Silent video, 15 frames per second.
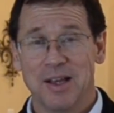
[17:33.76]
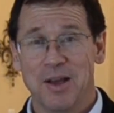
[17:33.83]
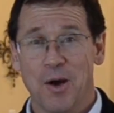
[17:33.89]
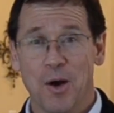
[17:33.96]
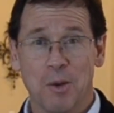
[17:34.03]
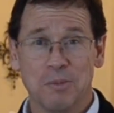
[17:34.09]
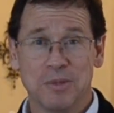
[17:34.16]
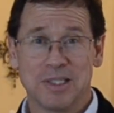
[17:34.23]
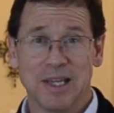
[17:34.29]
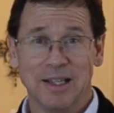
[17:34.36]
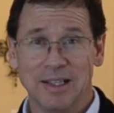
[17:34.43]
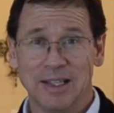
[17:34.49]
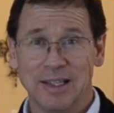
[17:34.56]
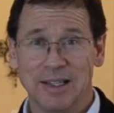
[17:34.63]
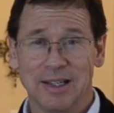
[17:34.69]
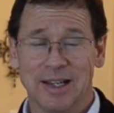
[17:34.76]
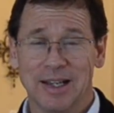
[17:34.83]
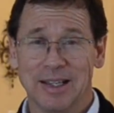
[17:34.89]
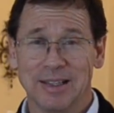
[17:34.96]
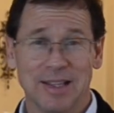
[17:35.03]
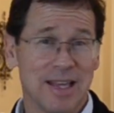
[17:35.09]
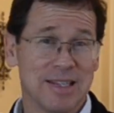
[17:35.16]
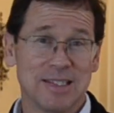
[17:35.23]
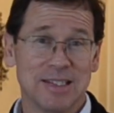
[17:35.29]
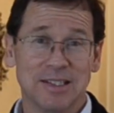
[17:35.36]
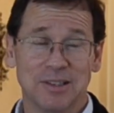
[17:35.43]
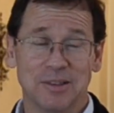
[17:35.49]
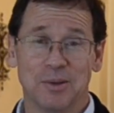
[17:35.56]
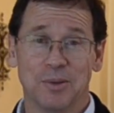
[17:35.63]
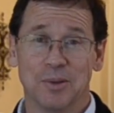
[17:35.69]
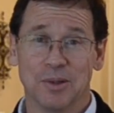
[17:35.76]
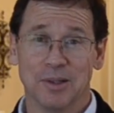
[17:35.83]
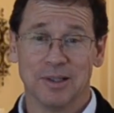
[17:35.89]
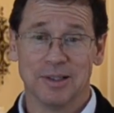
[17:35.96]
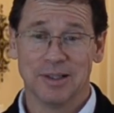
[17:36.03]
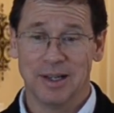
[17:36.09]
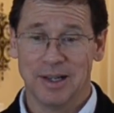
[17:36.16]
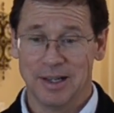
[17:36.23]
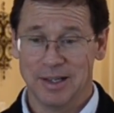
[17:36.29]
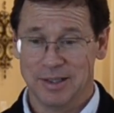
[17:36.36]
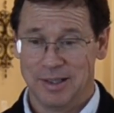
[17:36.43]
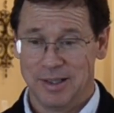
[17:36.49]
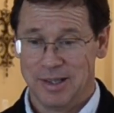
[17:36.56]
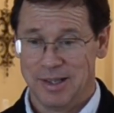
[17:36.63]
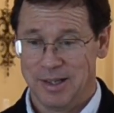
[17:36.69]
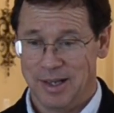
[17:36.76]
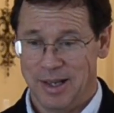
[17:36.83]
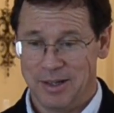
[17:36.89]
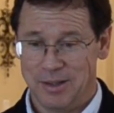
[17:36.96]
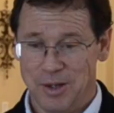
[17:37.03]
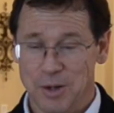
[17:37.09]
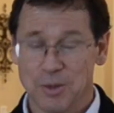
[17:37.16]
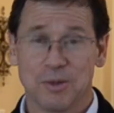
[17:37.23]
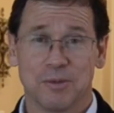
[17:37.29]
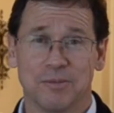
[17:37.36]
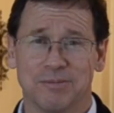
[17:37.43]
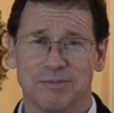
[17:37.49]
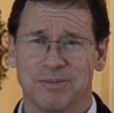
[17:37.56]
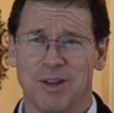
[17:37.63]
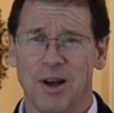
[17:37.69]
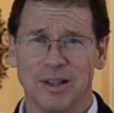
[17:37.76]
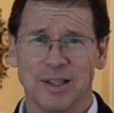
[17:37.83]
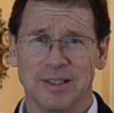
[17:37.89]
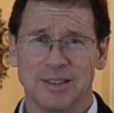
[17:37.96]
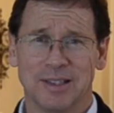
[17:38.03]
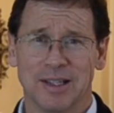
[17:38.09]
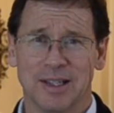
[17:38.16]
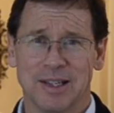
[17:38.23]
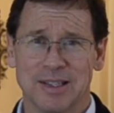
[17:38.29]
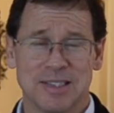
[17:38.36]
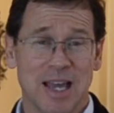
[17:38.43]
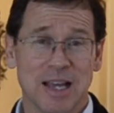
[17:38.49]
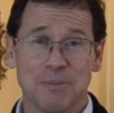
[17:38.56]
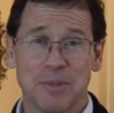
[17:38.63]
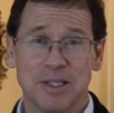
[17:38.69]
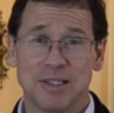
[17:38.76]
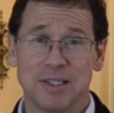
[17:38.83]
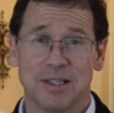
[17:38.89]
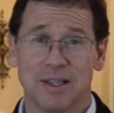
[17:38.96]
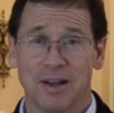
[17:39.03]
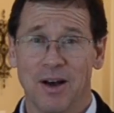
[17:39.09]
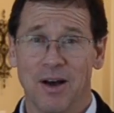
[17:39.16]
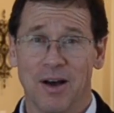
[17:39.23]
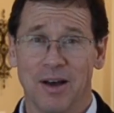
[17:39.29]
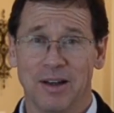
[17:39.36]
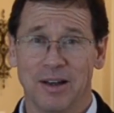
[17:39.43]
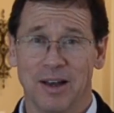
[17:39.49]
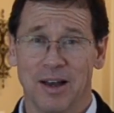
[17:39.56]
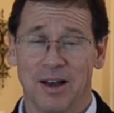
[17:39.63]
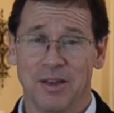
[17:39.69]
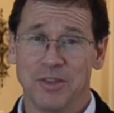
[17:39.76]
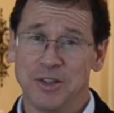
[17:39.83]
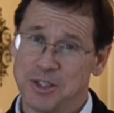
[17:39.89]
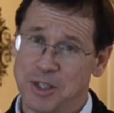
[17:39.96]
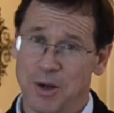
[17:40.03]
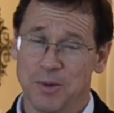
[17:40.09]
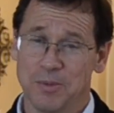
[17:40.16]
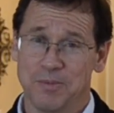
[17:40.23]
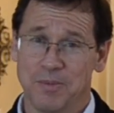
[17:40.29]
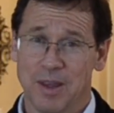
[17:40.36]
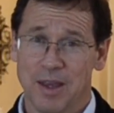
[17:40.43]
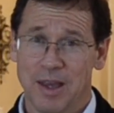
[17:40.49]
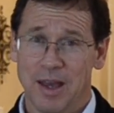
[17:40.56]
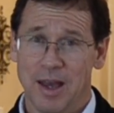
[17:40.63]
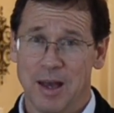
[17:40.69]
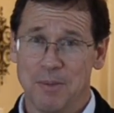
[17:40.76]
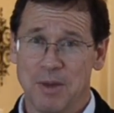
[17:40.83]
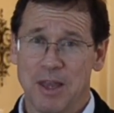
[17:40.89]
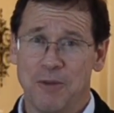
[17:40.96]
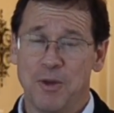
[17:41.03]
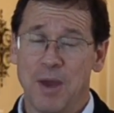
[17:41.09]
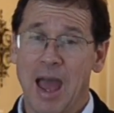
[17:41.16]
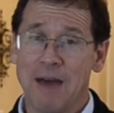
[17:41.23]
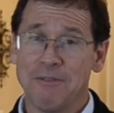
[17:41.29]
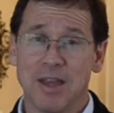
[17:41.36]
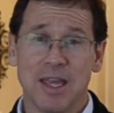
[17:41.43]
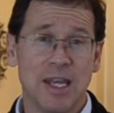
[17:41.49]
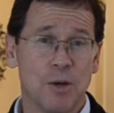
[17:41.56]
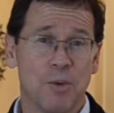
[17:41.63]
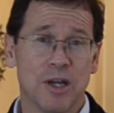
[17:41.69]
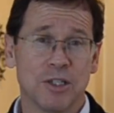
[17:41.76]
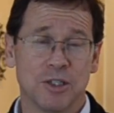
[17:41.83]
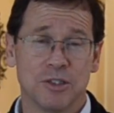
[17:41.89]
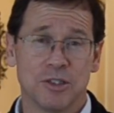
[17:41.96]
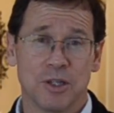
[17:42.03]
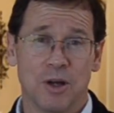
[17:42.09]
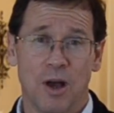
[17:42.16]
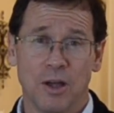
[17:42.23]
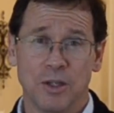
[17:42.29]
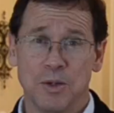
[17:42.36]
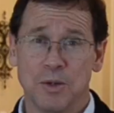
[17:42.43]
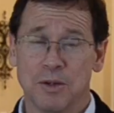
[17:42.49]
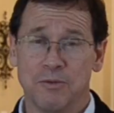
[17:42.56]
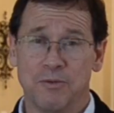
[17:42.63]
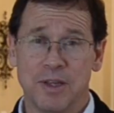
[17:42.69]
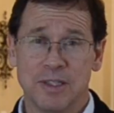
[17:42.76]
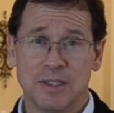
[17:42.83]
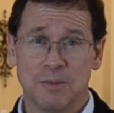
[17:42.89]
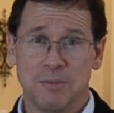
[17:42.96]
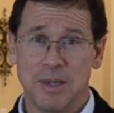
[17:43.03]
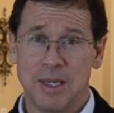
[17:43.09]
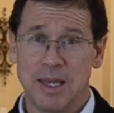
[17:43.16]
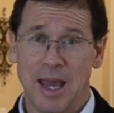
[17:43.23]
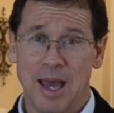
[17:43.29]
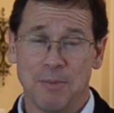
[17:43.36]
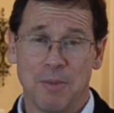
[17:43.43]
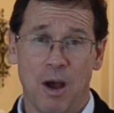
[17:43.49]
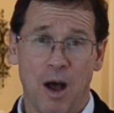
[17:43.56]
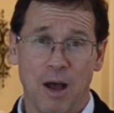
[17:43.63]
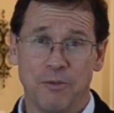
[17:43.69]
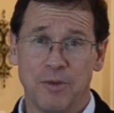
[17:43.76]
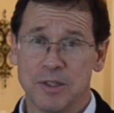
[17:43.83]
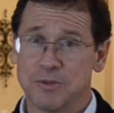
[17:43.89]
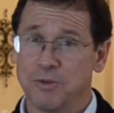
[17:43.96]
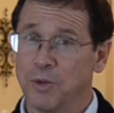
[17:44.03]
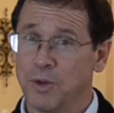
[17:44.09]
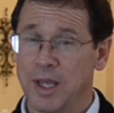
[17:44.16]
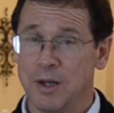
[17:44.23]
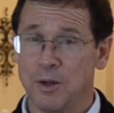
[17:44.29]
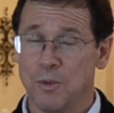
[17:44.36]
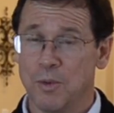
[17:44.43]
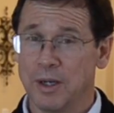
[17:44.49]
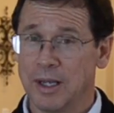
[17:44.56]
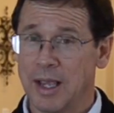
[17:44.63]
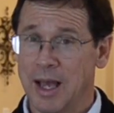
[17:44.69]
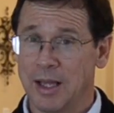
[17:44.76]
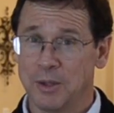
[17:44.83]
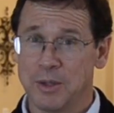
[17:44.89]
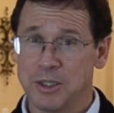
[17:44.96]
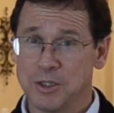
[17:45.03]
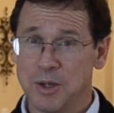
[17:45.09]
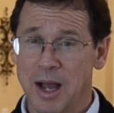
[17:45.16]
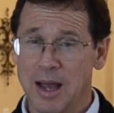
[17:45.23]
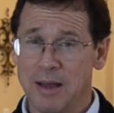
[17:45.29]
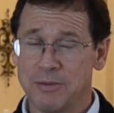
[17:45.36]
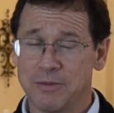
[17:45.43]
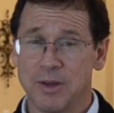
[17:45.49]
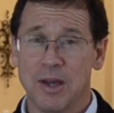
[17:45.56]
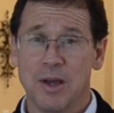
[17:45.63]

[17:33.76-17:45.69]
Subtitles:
home selling lesson, or I don't know, call it segment on the show. If you have any questions at all, you can visit me at my office, 4801 Calloway Drive,